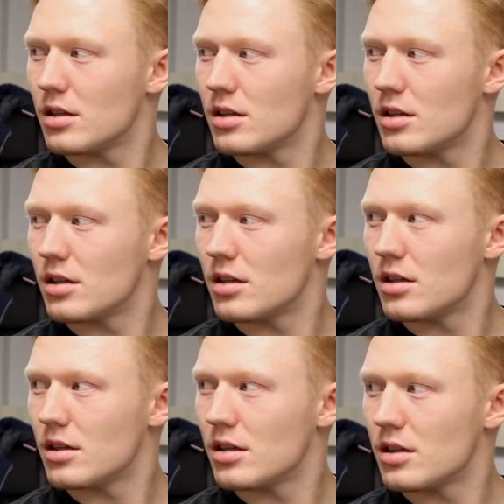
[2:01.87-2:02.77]

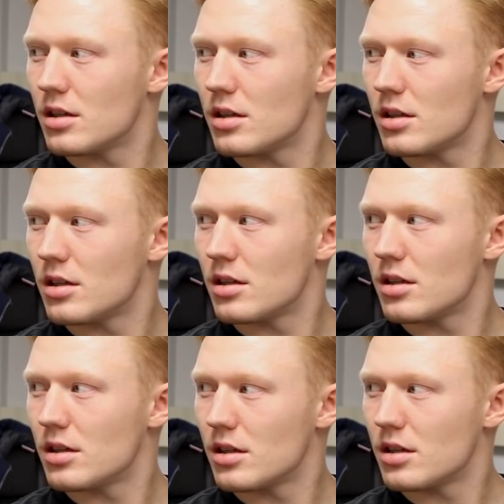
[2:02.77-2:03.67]

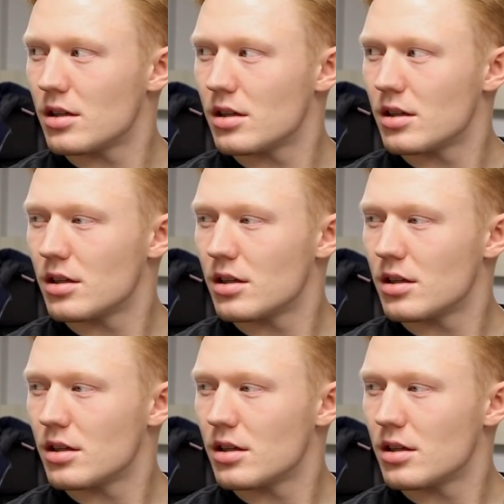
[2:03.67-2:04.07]
(silent)